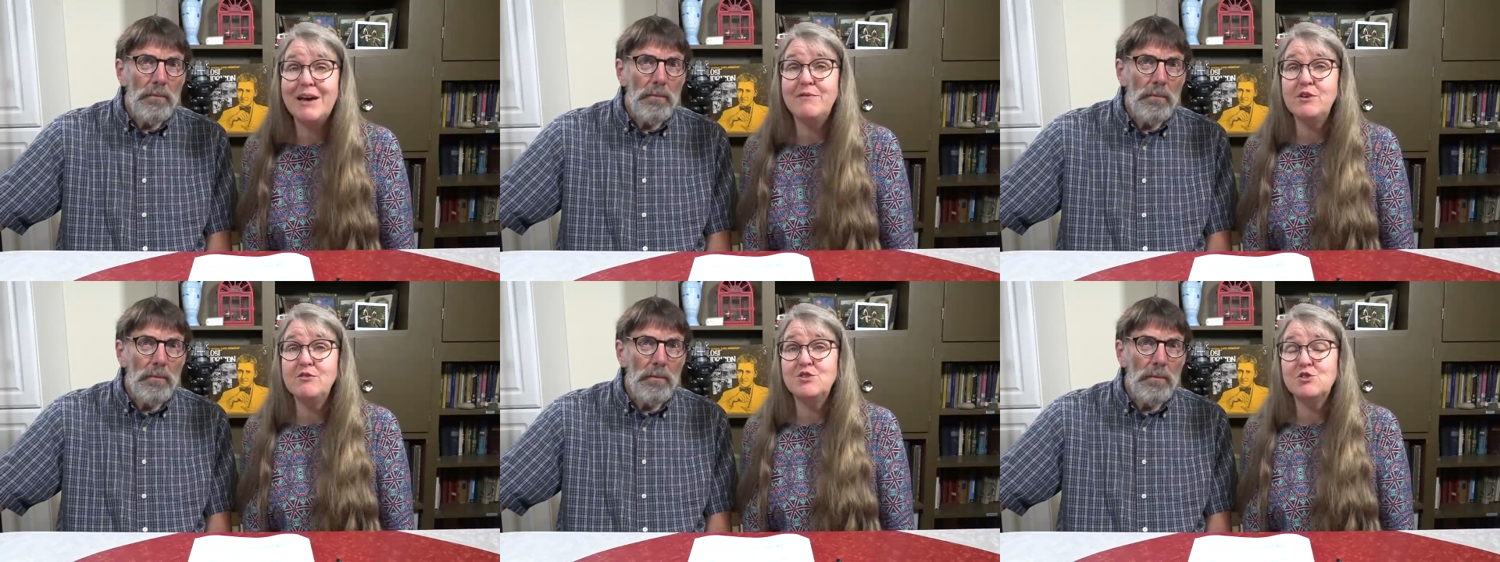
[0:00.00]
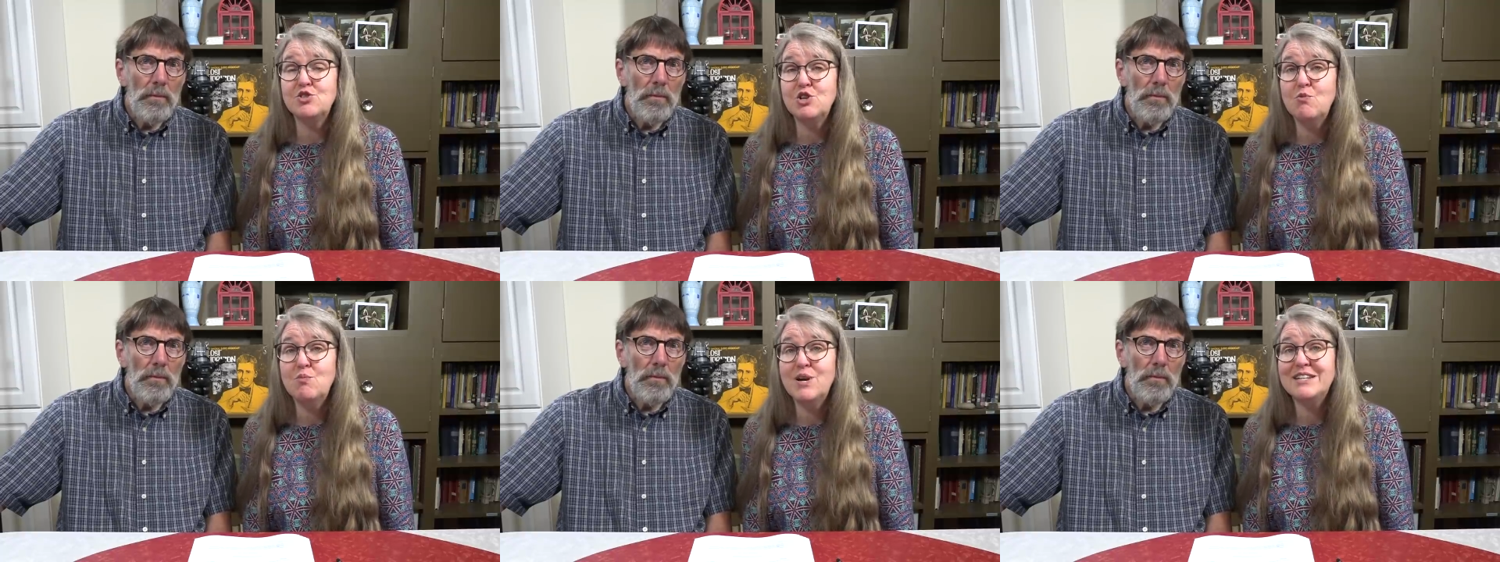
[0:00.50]
Speaker 1: Have you used the
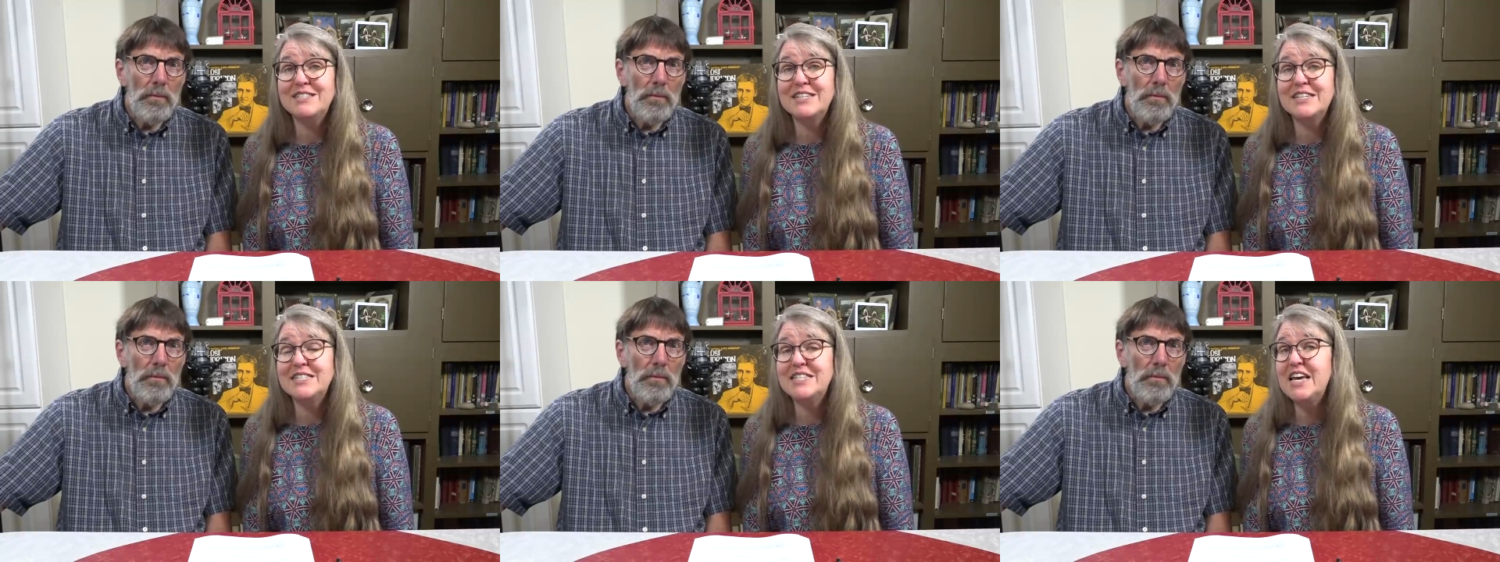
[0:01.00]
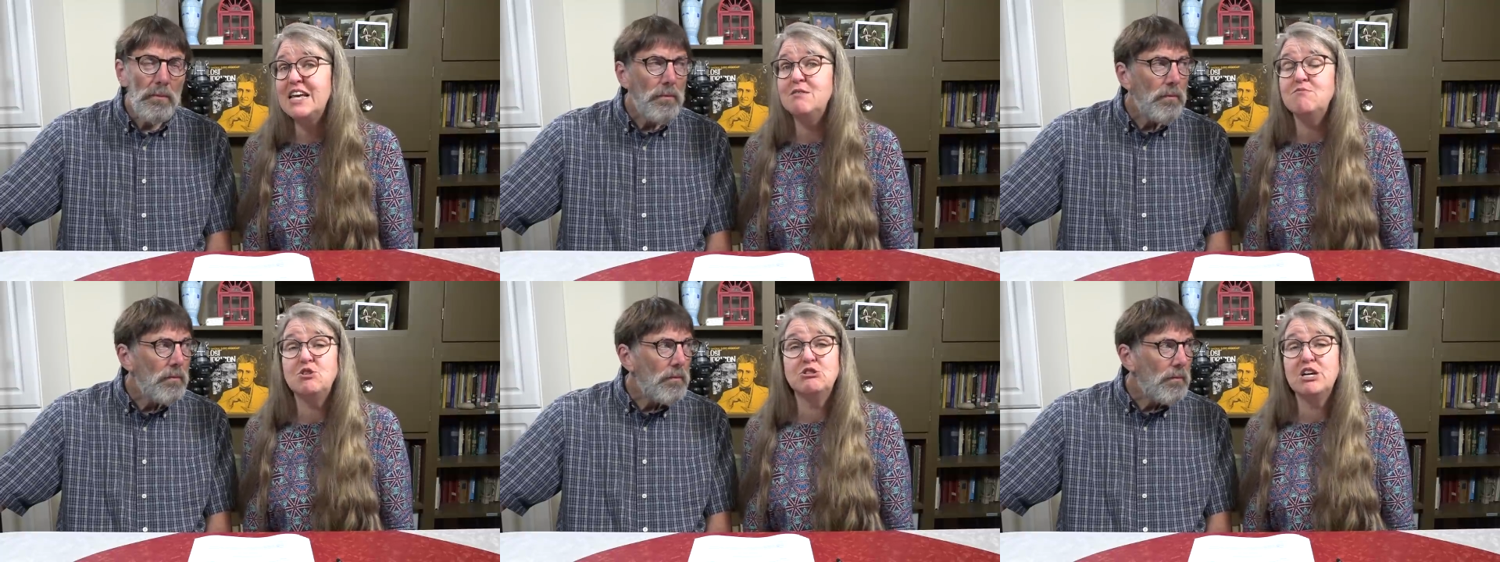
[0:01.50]
Soap Nuts? Because
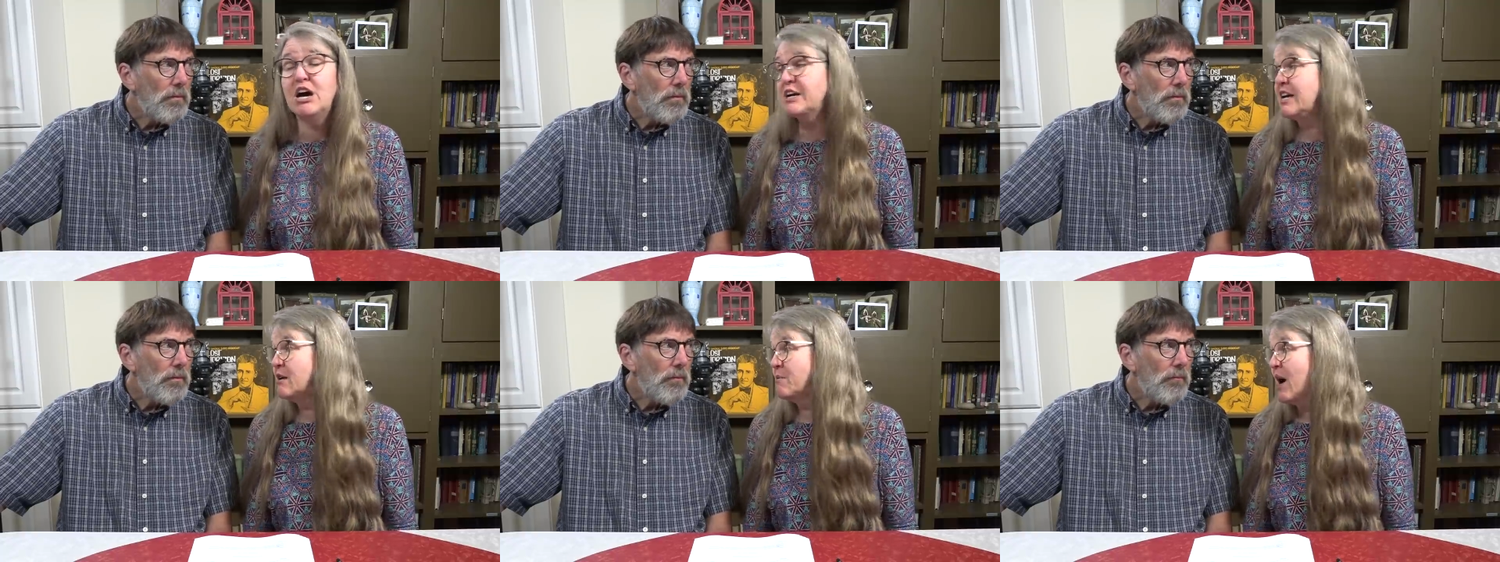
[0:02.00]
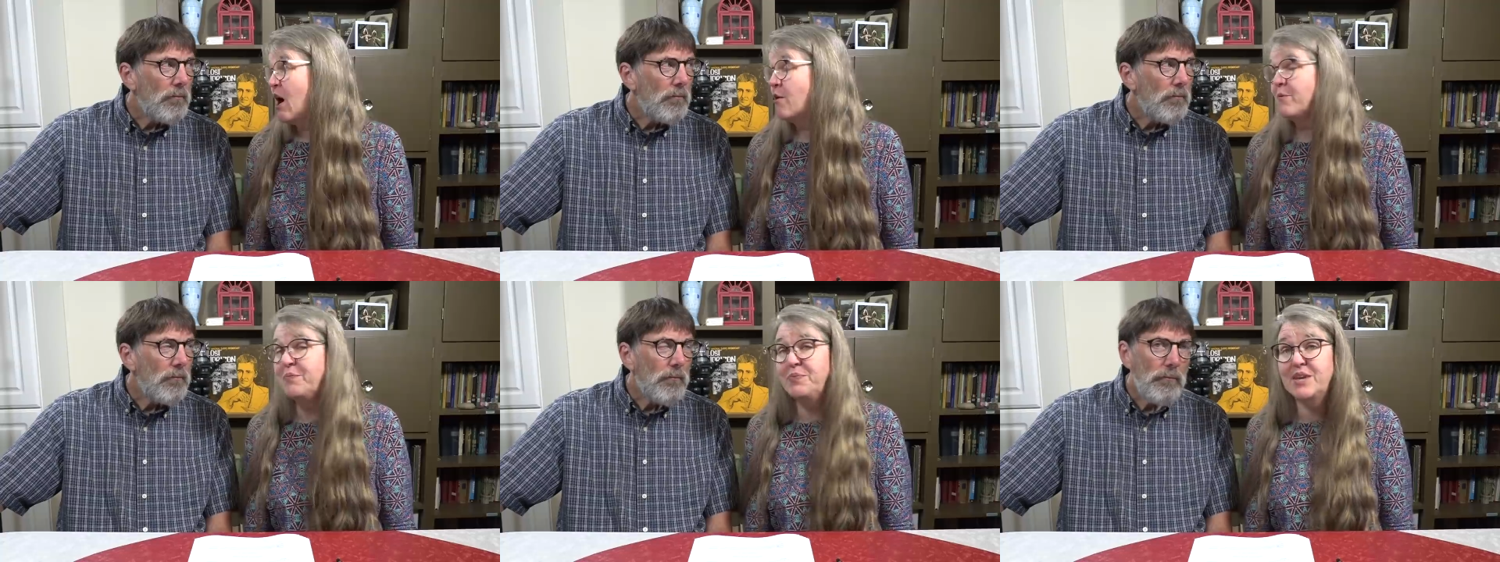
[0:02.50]
then you're talking about